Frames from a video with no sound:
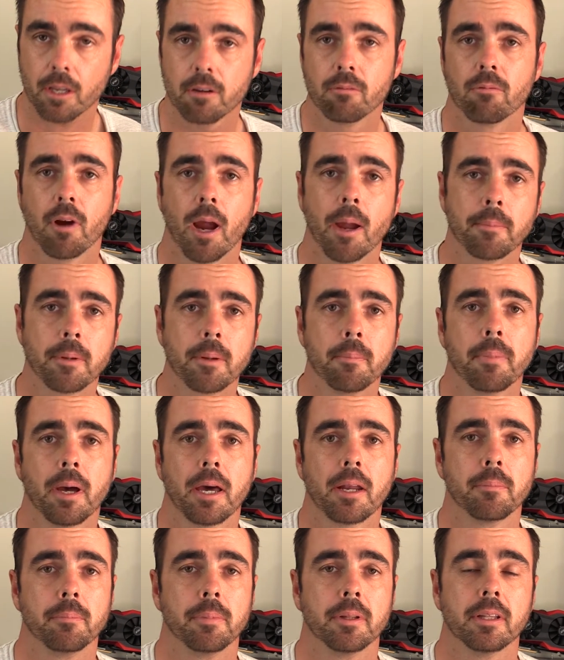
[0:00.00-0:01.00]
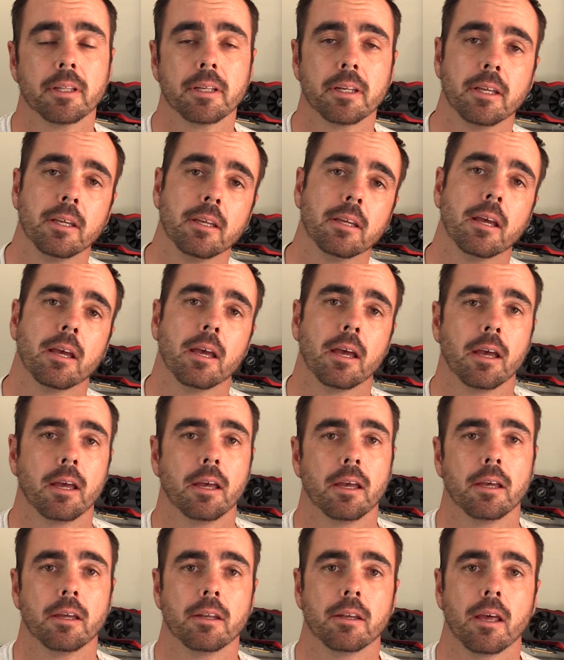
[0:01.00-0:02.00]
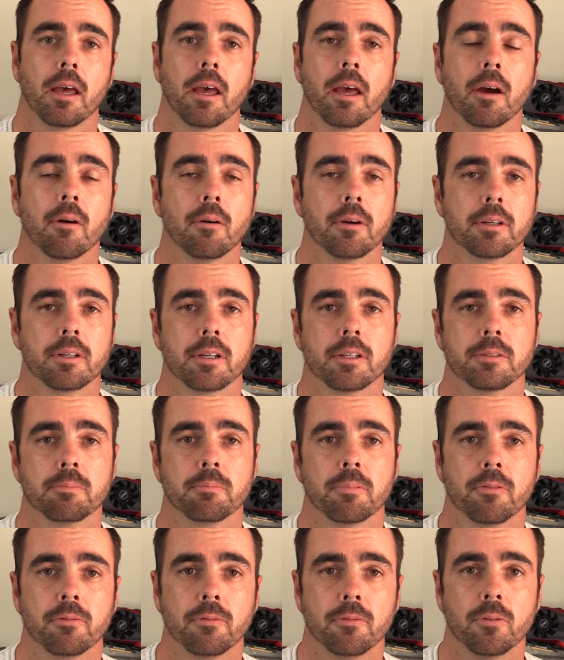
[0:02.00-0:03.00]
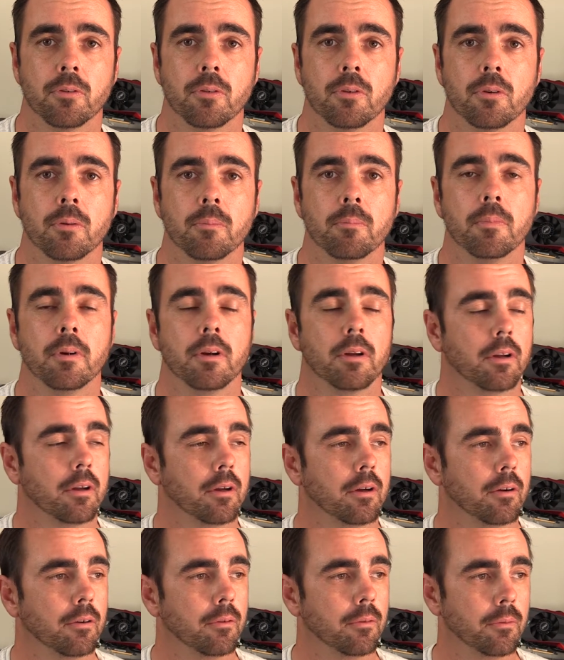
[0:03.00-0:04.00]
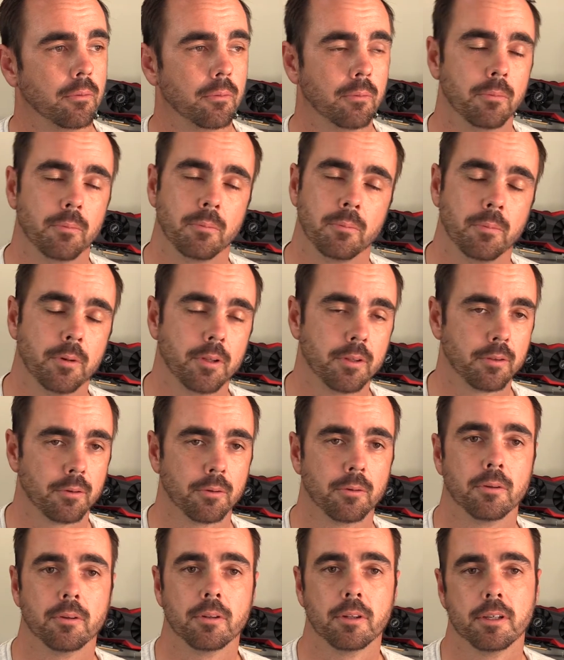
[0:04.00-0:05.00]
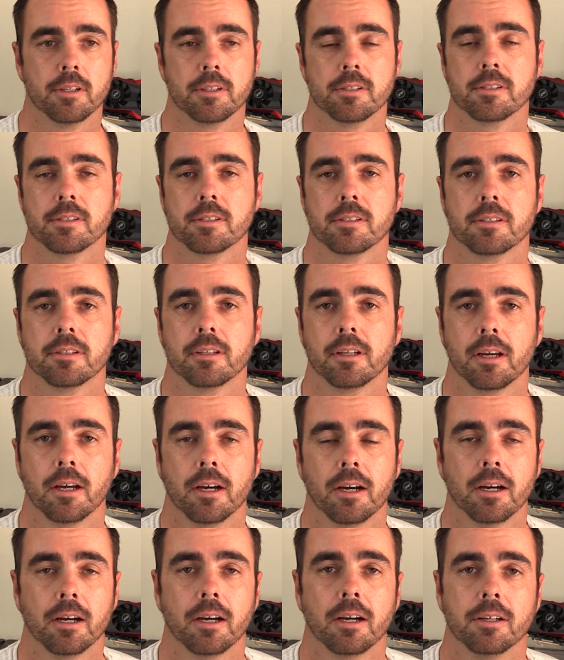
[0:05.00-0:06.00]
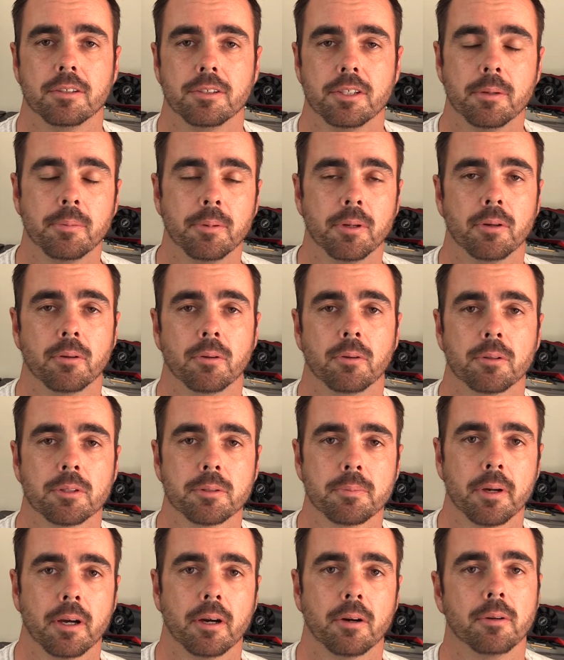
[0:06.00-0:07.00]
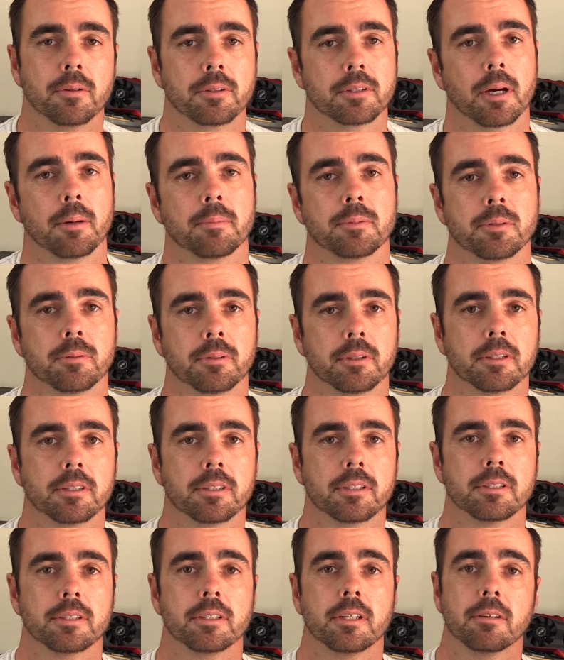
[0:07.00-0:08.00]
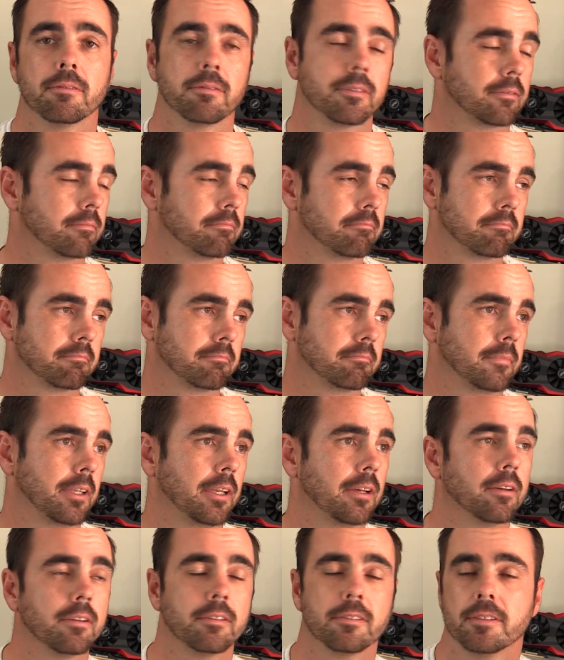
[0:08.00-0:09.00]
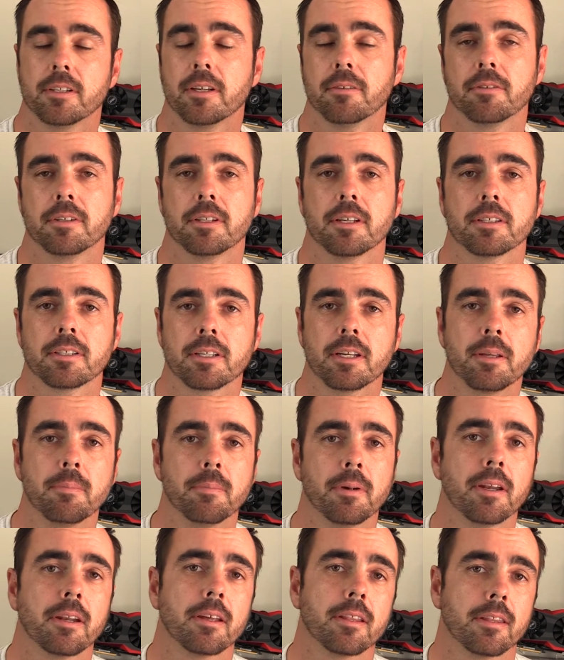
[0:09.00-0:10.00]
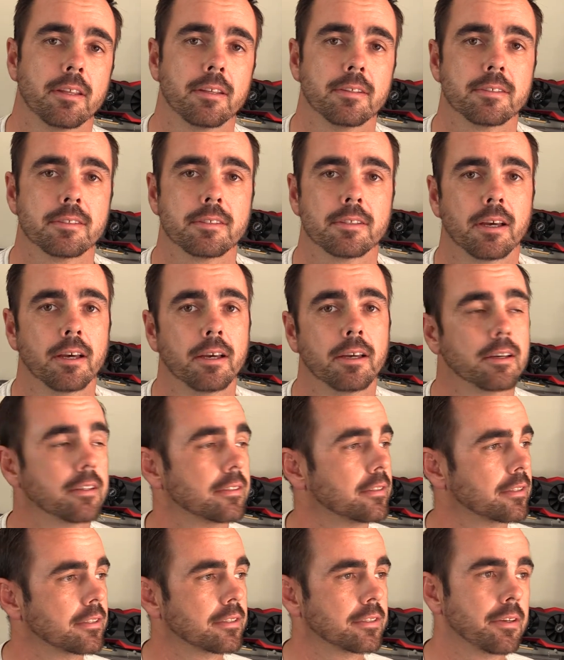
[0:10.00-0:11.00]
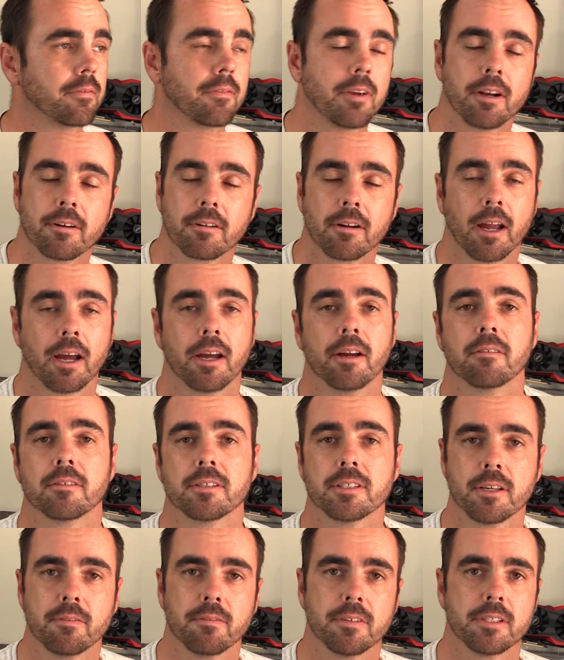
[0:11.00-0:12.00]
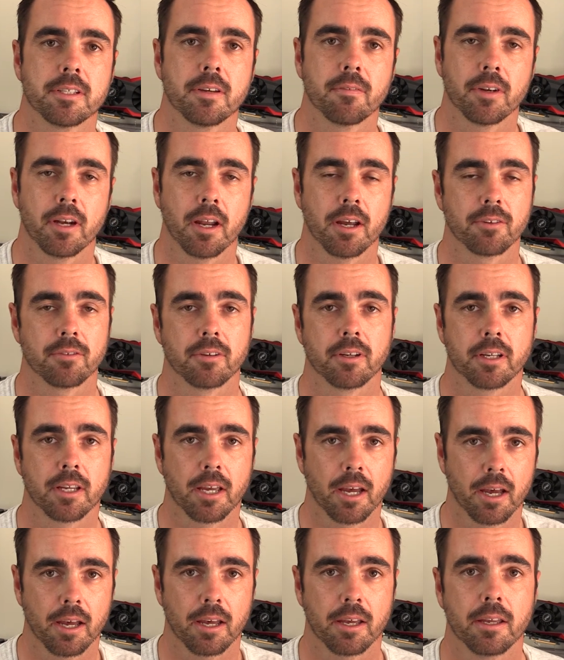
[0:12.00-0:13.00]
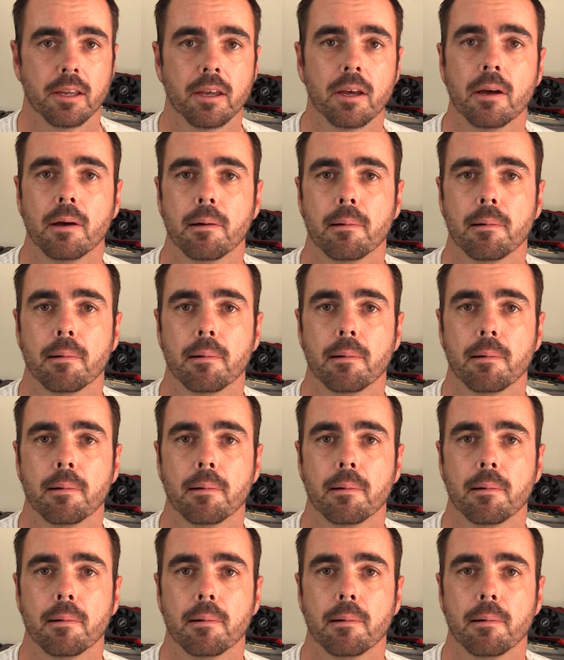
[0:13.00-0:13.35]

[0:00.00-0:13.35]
RAM compatibility, and how it does perform with all this GPU horsepower hooked up to it, to see if it does any better than, say, a 6700K or a 7700K